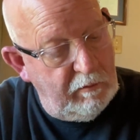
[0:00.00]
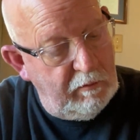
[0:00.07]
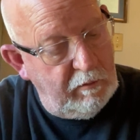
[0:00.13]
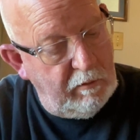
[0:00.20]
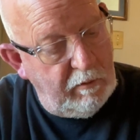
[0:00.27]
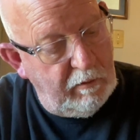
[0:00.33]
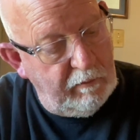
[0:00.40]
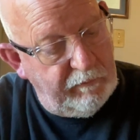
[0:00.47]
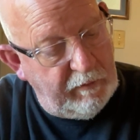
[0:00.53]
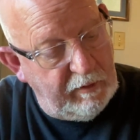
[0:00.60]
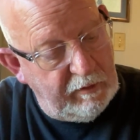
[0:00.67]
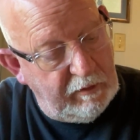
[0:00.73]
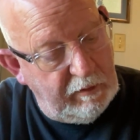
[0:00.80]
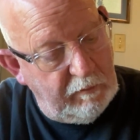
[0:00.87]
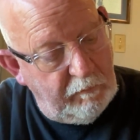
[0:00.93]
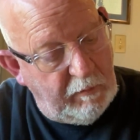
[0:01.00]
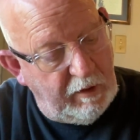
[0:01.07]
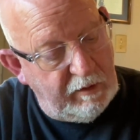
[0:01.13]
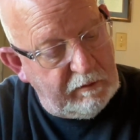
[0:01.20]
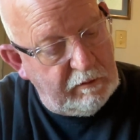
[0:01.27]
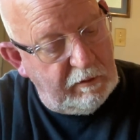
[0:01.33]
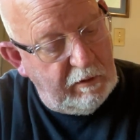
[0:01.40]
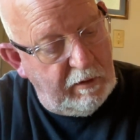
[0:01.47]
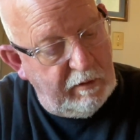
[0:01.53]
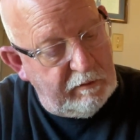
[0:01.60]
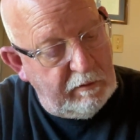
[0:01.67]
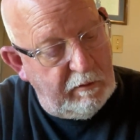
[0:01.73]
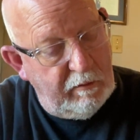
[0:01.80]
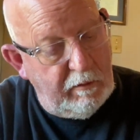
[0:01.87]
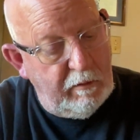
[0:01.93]
All right, if I can get it back together.
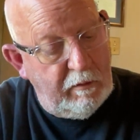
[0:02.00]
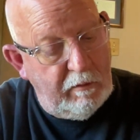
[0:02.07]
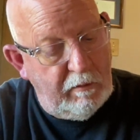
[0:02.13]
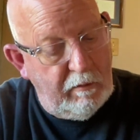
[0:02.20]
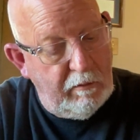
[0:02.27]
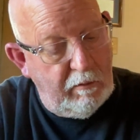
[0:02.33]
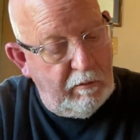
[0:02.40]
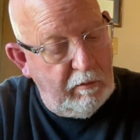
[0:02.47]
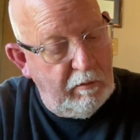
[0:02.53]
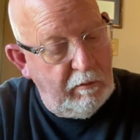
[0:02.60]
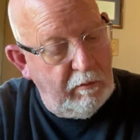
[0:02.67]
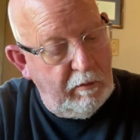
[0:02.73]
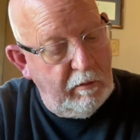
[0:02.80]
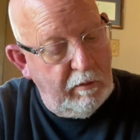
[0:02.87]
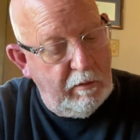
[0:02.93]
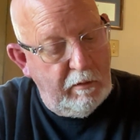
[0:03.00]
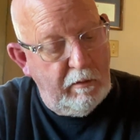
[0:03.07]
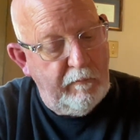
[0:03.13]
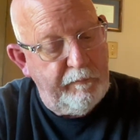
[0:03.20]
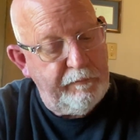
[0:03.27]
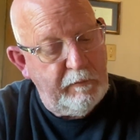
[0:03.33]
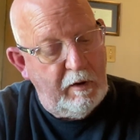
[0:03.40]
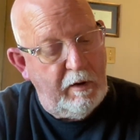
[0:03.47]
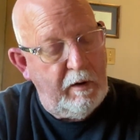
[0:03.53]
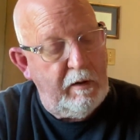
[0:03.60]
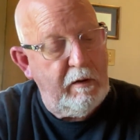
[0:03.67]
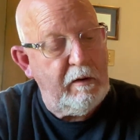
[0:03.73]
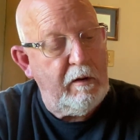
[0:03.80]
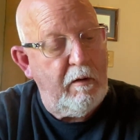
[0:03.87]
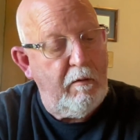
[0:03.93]
All right. There
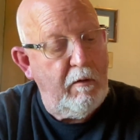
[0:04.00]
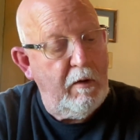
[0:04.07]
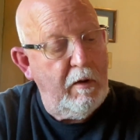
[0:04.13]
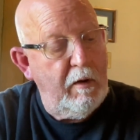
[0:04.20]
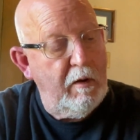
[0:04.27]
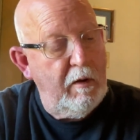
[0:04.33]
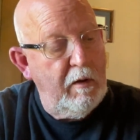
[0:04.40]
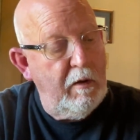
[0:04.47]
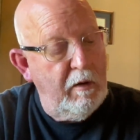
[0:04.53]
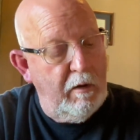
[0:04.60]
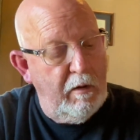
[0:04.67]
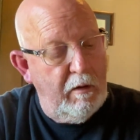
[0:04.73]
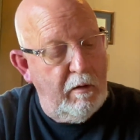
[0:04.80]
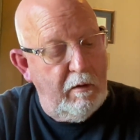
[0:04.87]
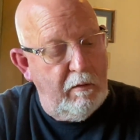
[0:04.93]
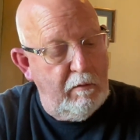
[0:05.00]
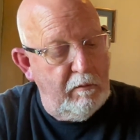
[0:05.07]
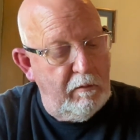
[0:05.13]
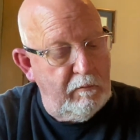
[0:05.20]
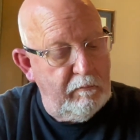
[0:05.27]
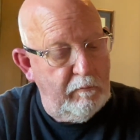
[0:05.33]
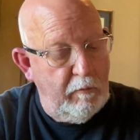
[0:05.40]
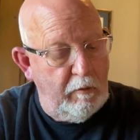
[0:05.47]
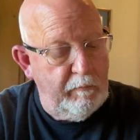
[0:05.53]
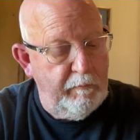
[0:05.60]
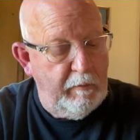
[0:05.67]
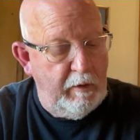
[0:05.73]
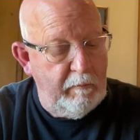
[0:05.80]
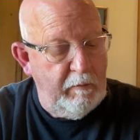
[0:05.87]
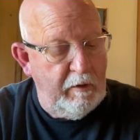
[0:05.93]
you go. Oh, well,
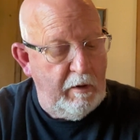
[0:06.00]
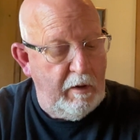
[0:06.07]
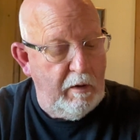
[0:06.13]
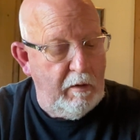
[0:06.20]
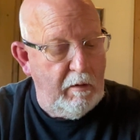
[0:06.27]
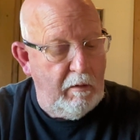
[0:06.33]
maybe not.